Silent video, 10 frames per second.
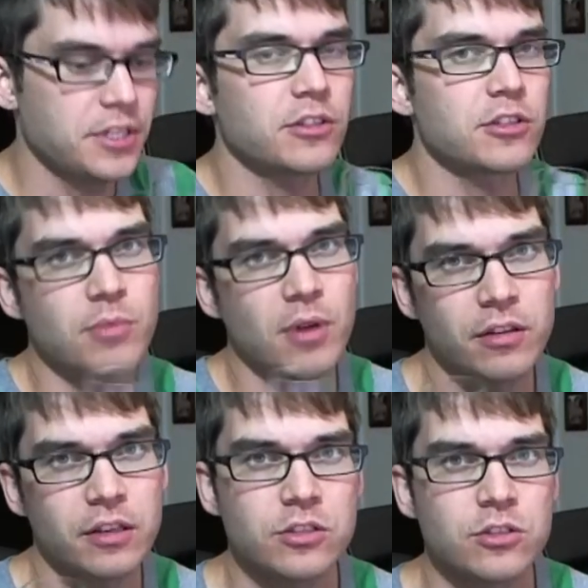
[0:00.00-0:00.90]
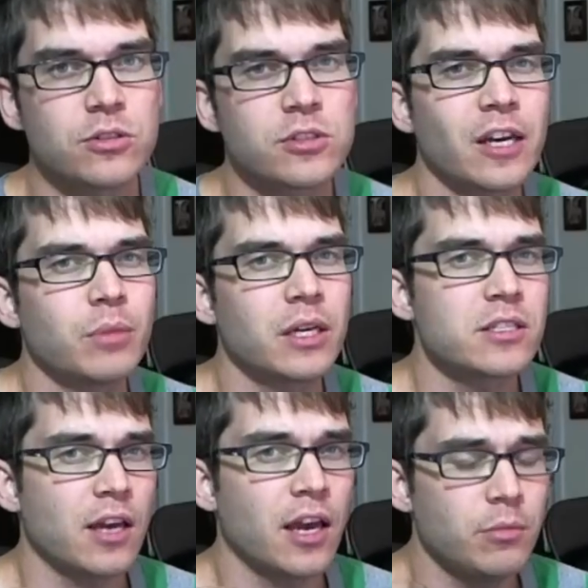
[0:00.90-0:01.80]
to smell these two side by
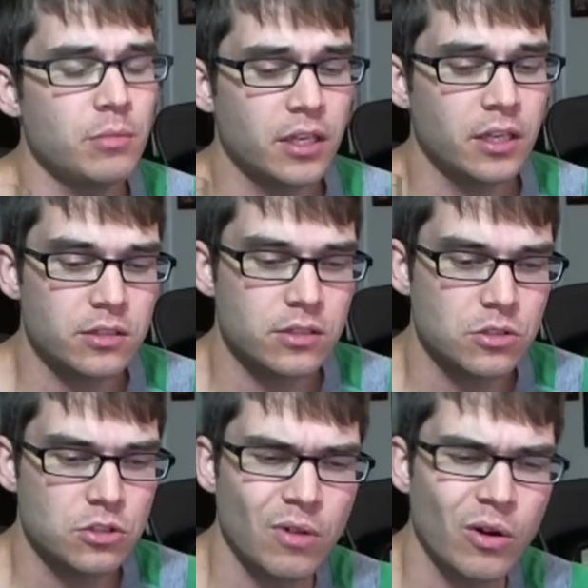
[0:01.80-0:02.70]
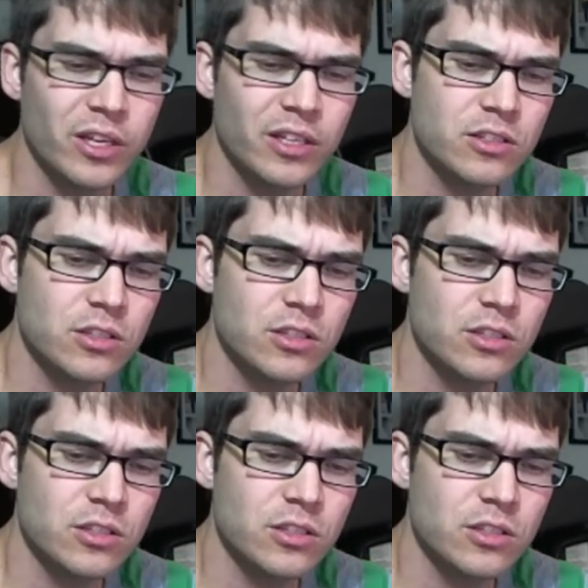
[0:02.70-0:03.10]
side because the smokiness